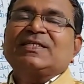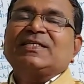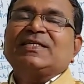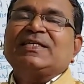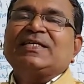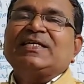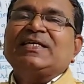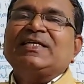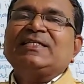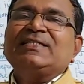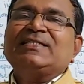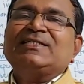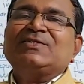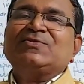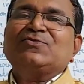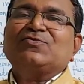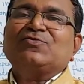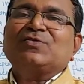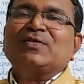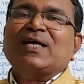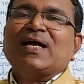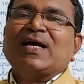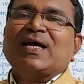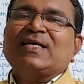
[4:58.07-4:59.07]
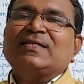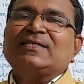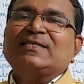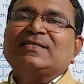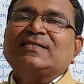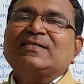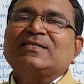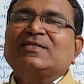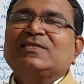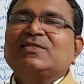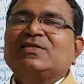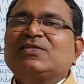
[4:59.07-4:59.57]
is known
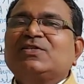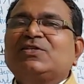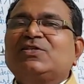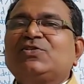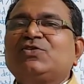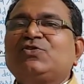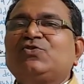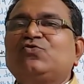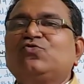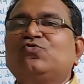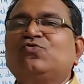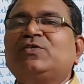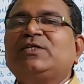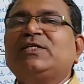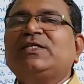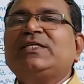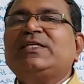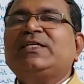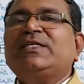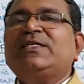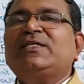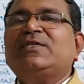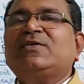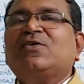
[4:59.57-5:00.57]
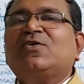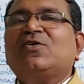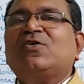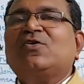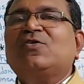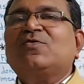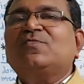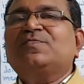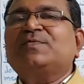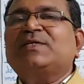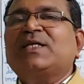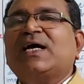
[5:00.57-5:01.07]
as unit
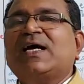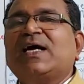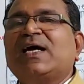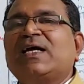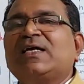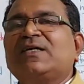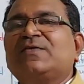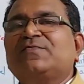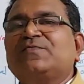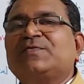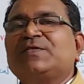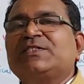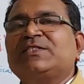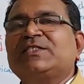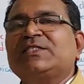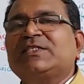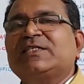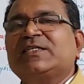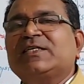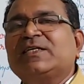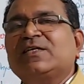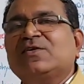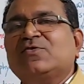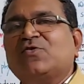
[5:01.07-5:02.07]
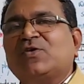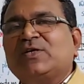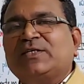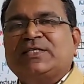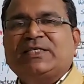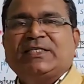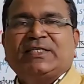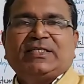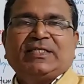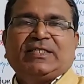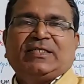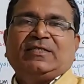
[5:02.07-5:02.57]
of that physical
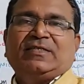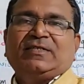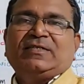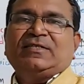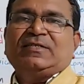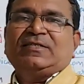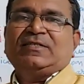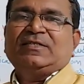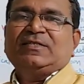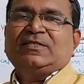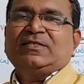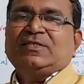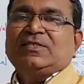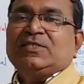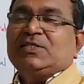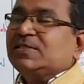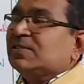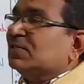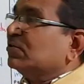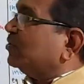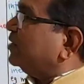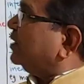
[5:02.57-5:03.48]
quantity. So